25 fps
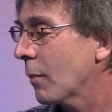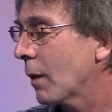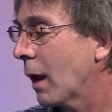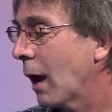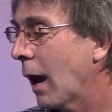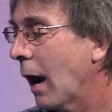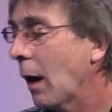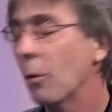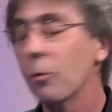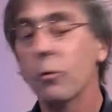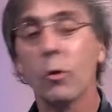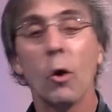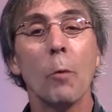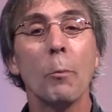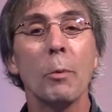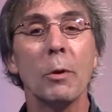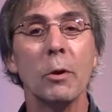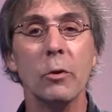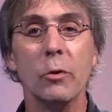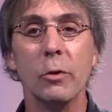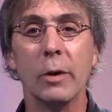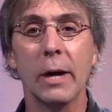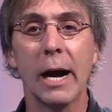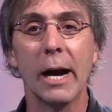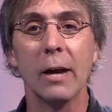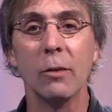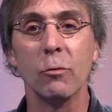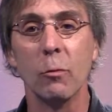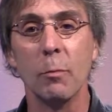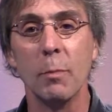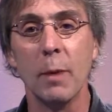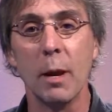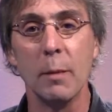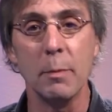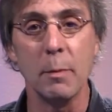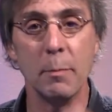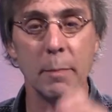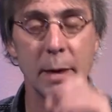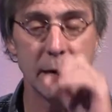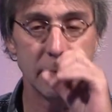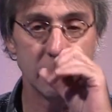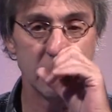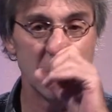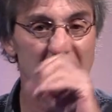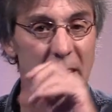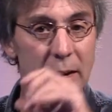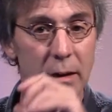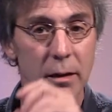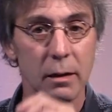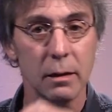was hoping you guys would maybe make
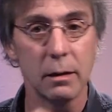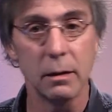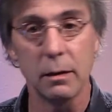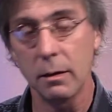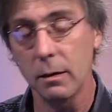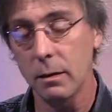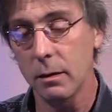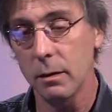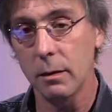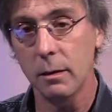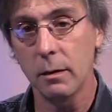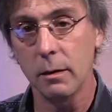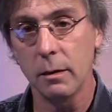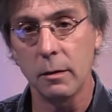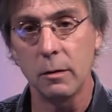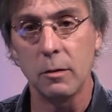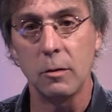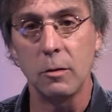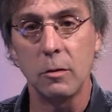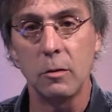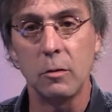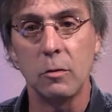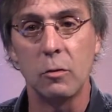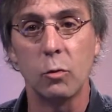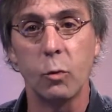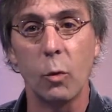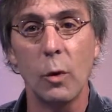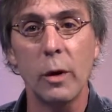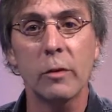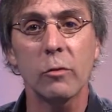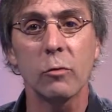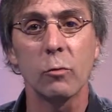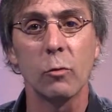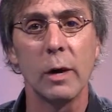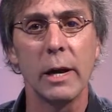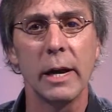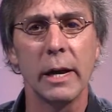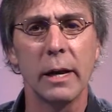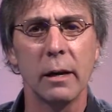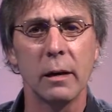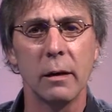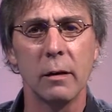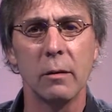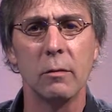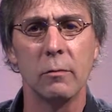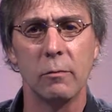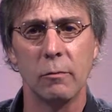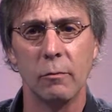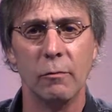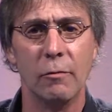that Twix rant
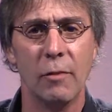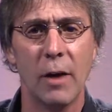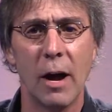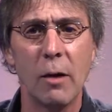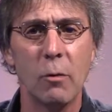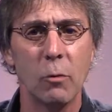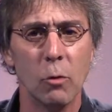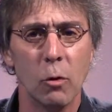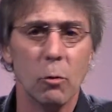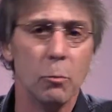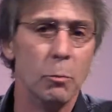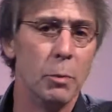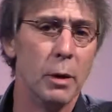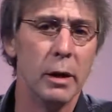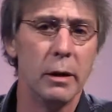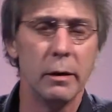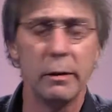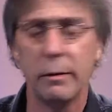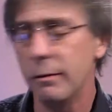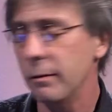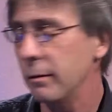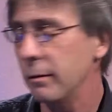viral, but,